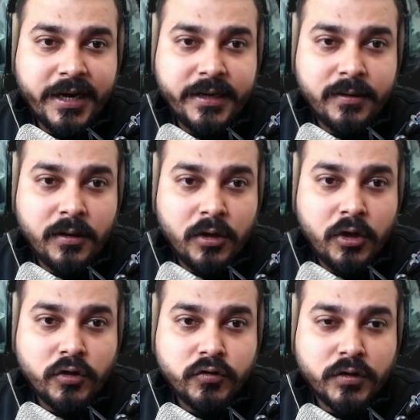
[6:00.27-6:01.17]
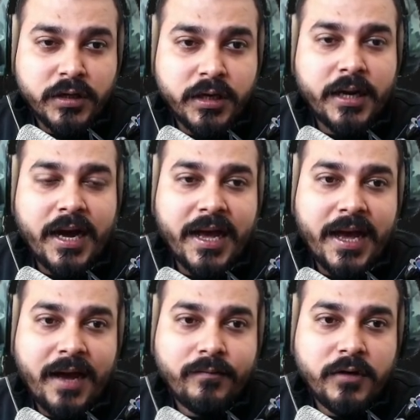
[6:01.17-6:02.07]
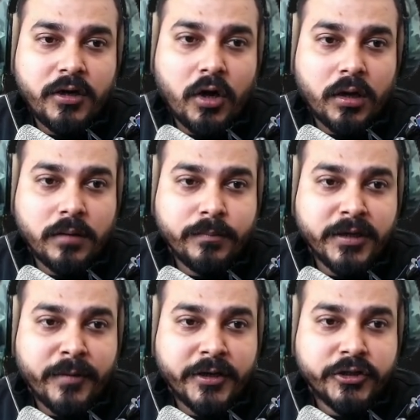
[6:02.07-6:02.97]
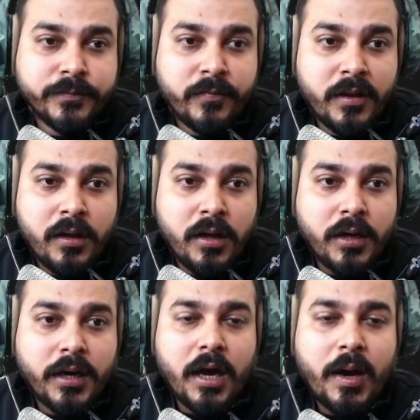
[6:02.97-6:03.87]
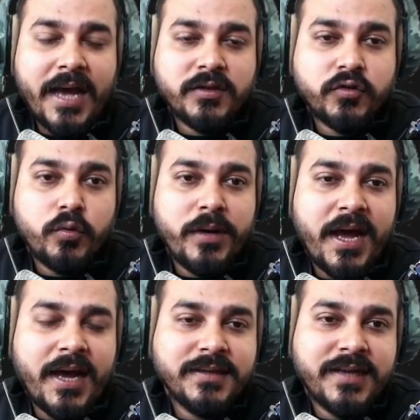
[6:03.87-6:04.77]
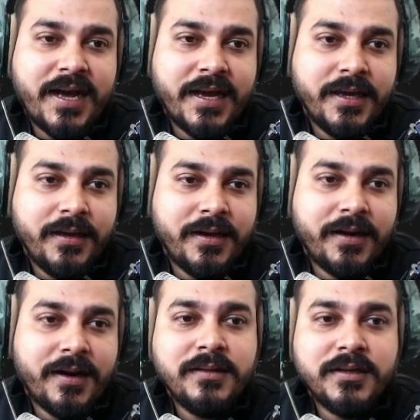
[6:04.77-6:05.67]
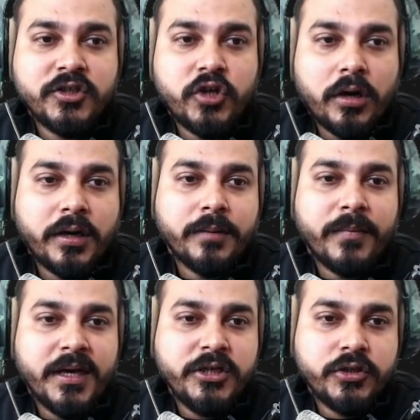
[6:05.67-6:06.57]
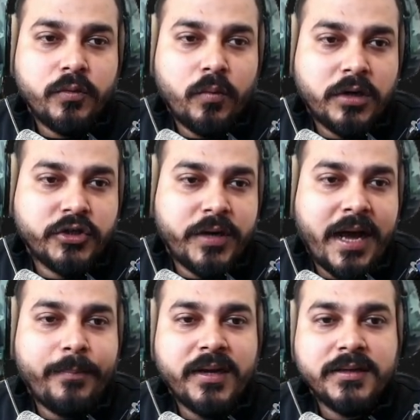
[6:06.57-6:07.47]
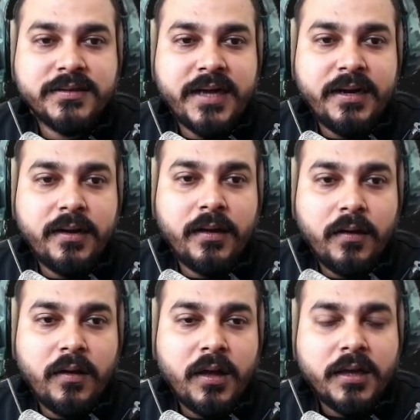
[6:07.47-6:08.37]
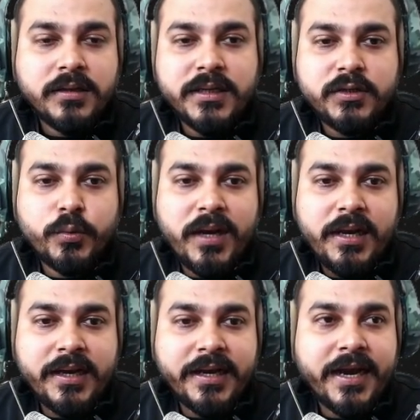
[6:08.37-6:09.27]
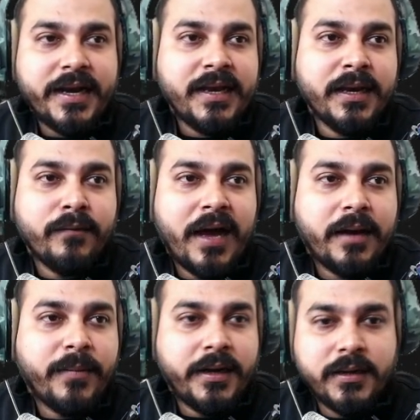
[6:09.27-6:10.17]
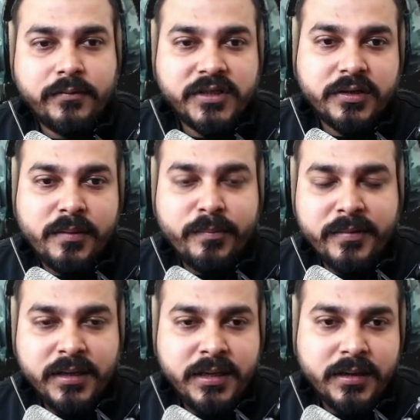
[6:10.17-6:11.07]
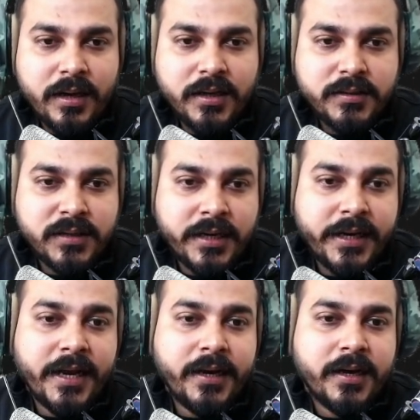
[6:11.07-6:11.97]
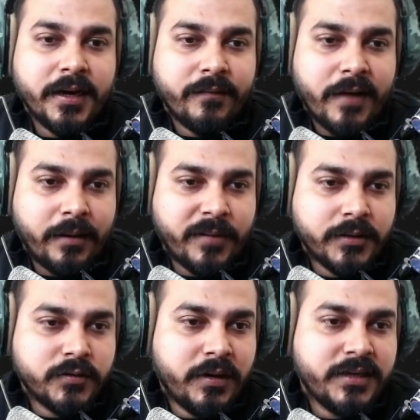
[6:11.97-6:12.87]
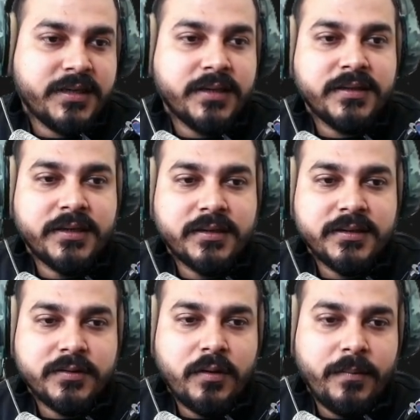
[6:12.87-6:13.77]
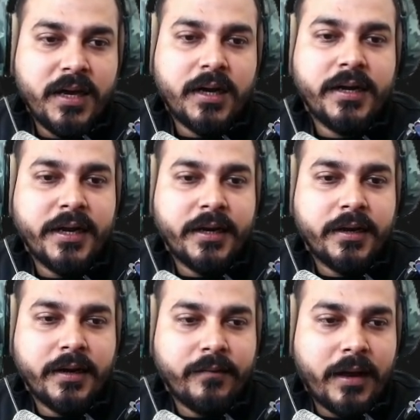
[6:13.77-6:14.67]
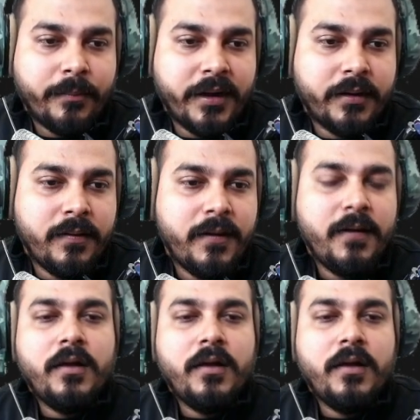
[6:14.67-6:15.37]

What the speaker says: right? So here I have the Docker image. Now, as soon as I run this Docker image, what should happen is that this will create an environment, which will be a container environment. So let's consider this will be a container environment.